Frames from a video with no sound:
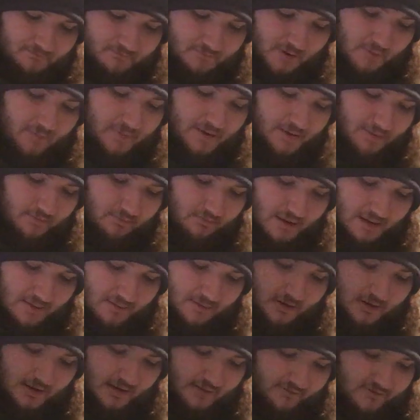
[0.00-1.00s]
But
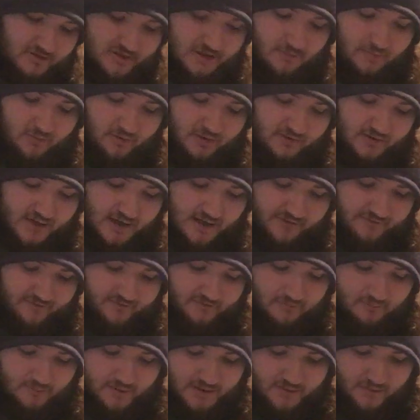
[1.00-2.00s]
maybe you have a triple threat
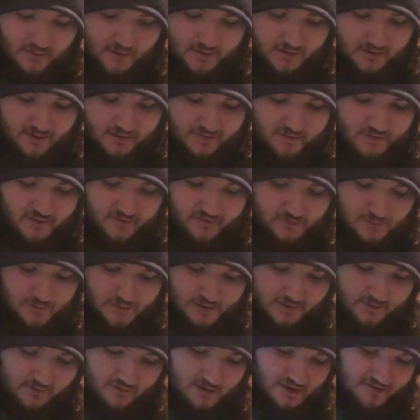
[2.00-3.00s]
between the three of
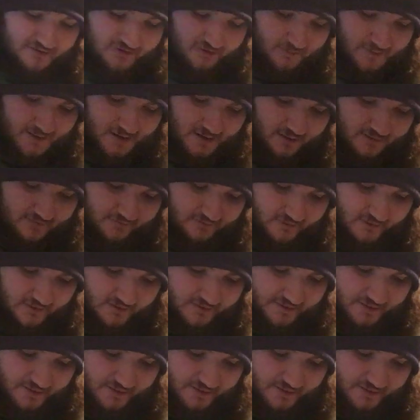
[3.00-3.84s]
them at WrestleMania for the